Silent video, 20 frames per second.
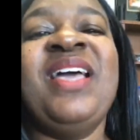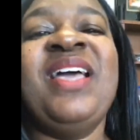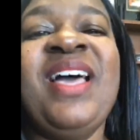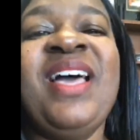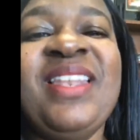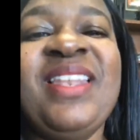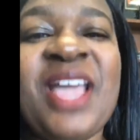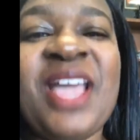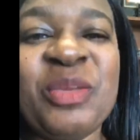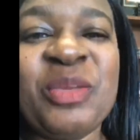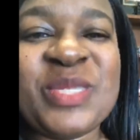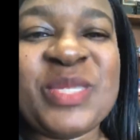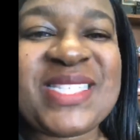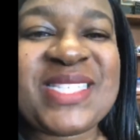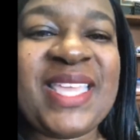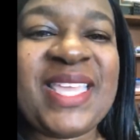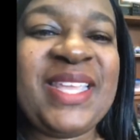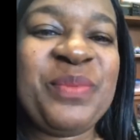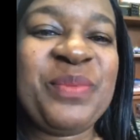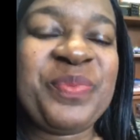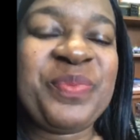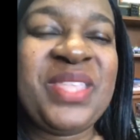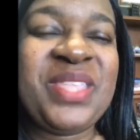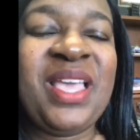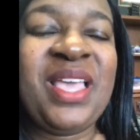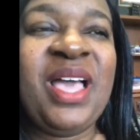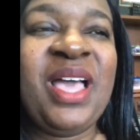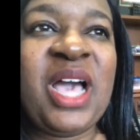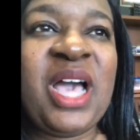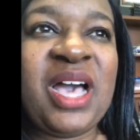No, I'm just kidding.
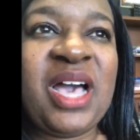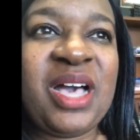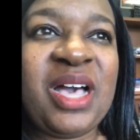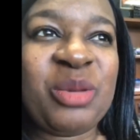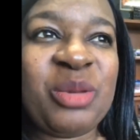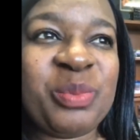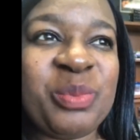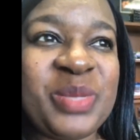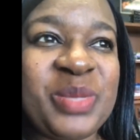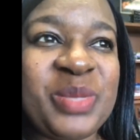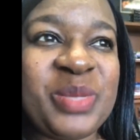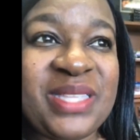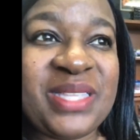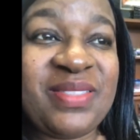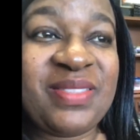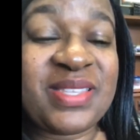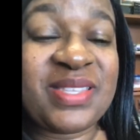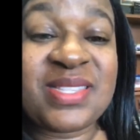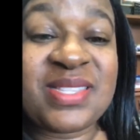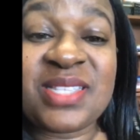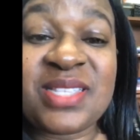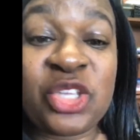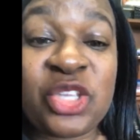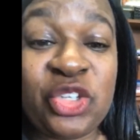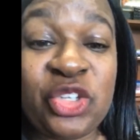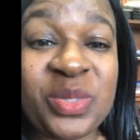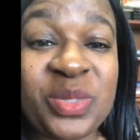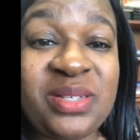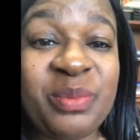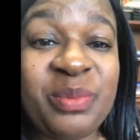But this is a good
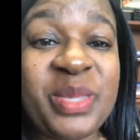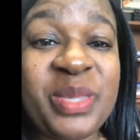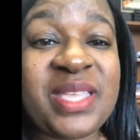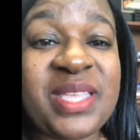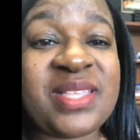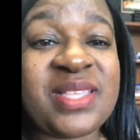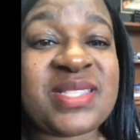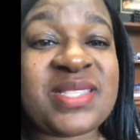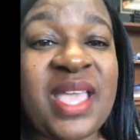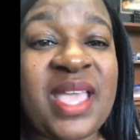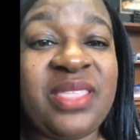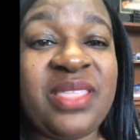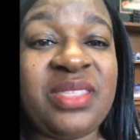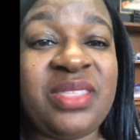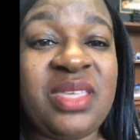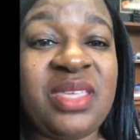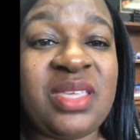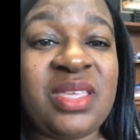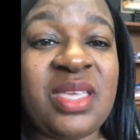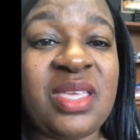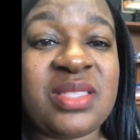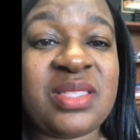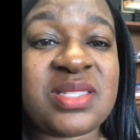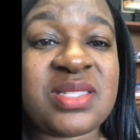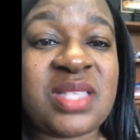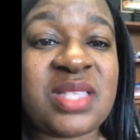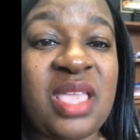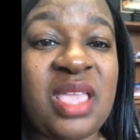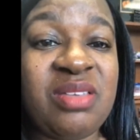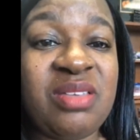one, because I think it's
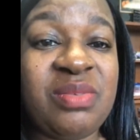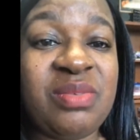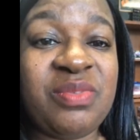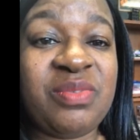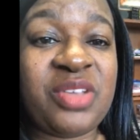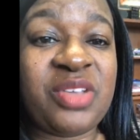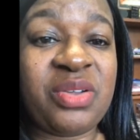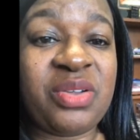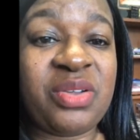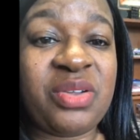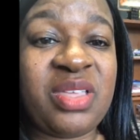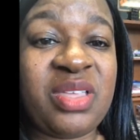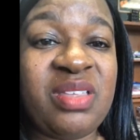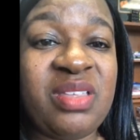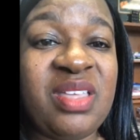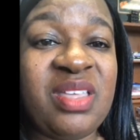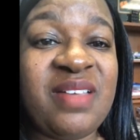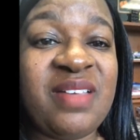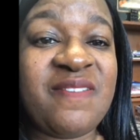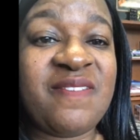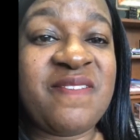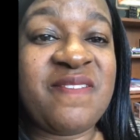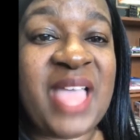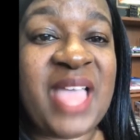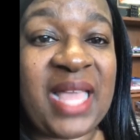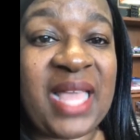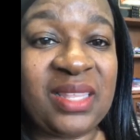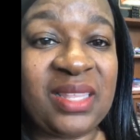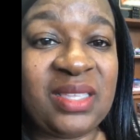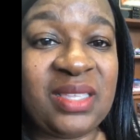a very
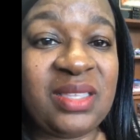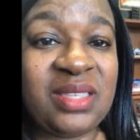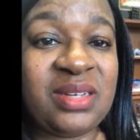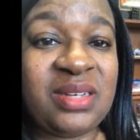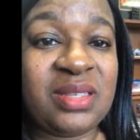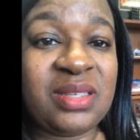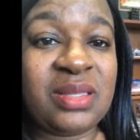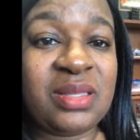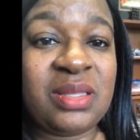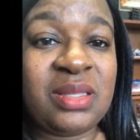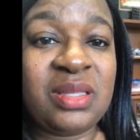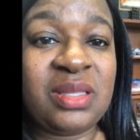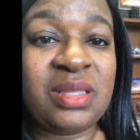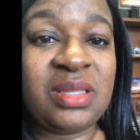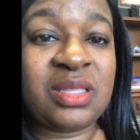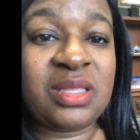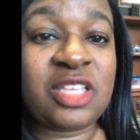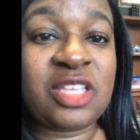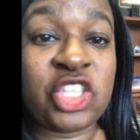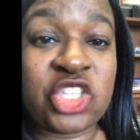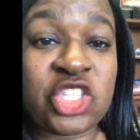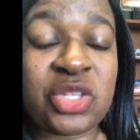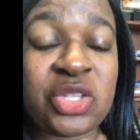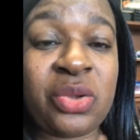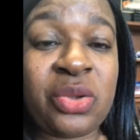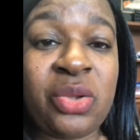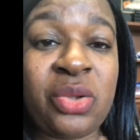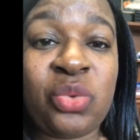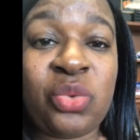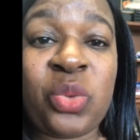valid
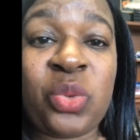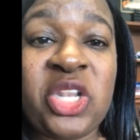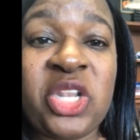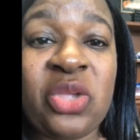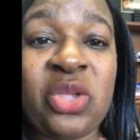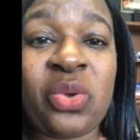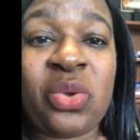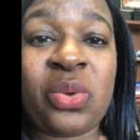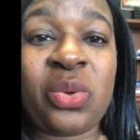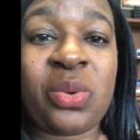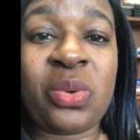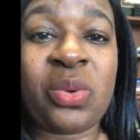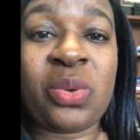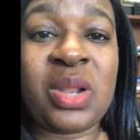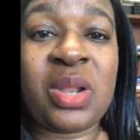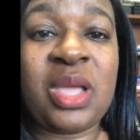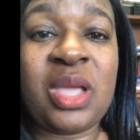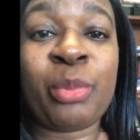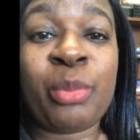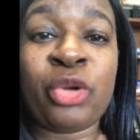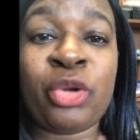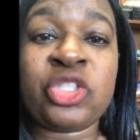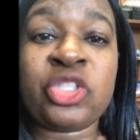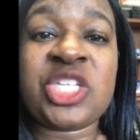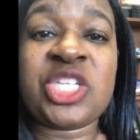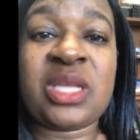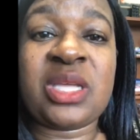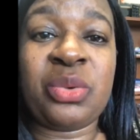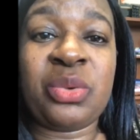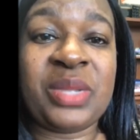concern when you're approaching
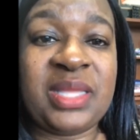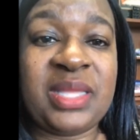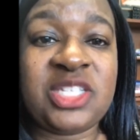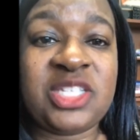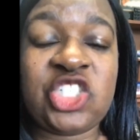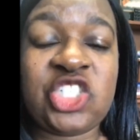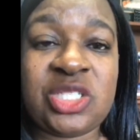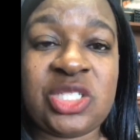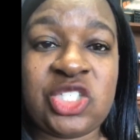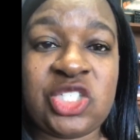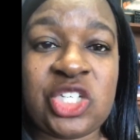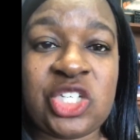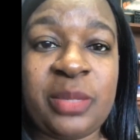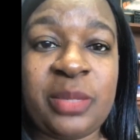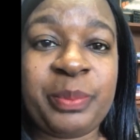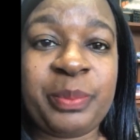a relationship.